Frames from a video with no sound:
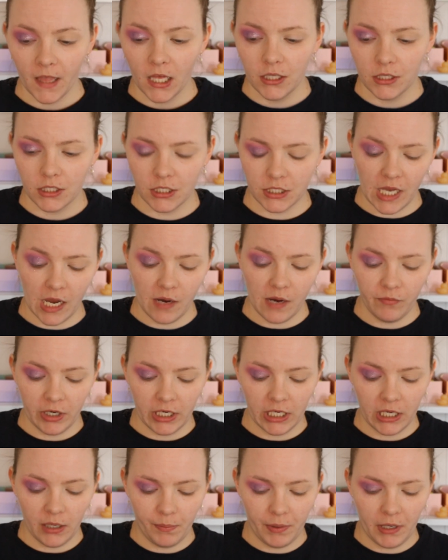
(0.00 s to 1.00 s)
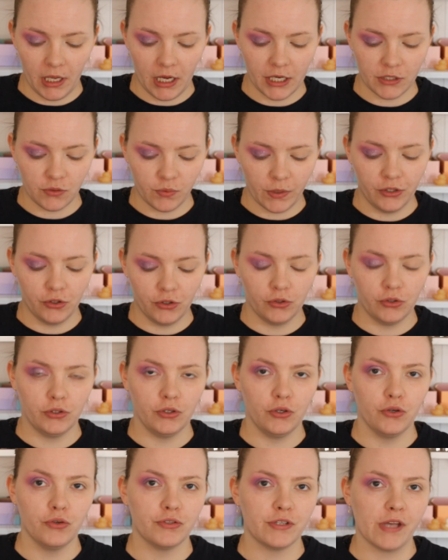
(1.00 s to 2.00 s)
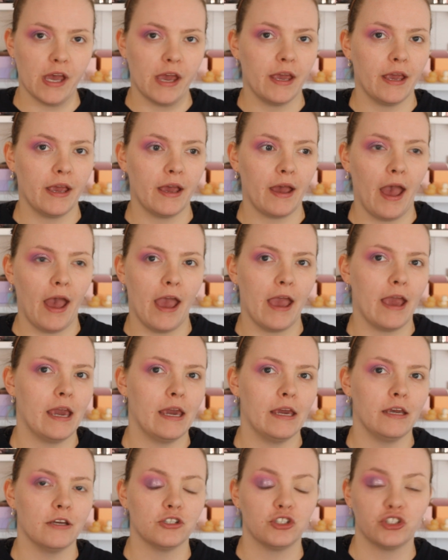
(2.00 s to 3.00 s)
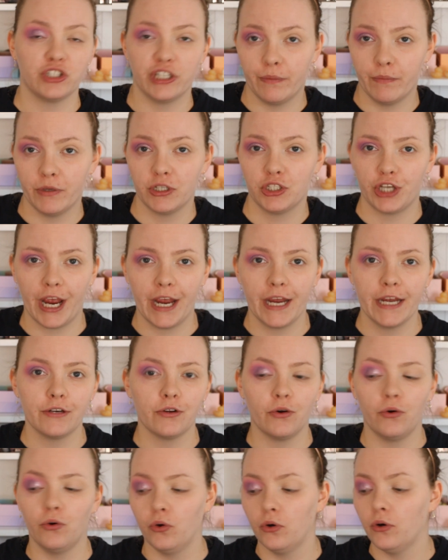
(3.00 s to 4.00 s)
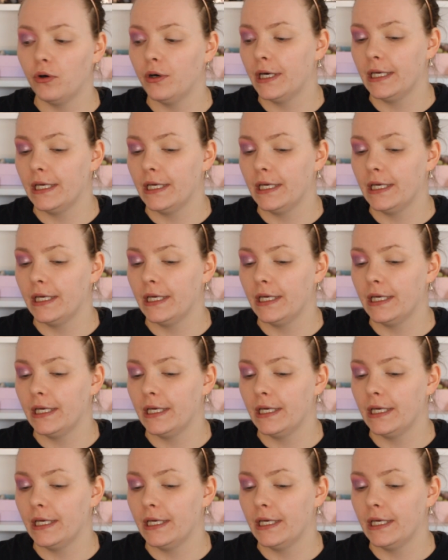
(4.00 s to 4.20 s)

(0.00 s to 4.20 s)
The same really applies when you're using a shimmer shade or